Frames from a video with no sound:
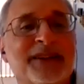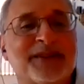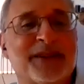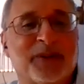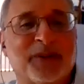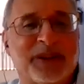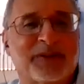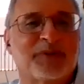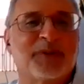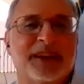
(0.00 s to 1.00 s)
So
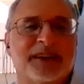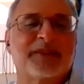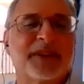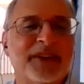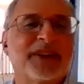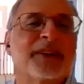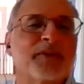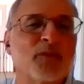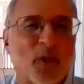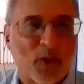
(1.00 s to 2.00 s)
it should be a
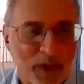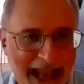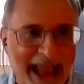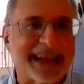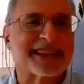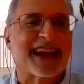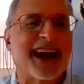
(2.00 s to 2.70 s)
more relaxed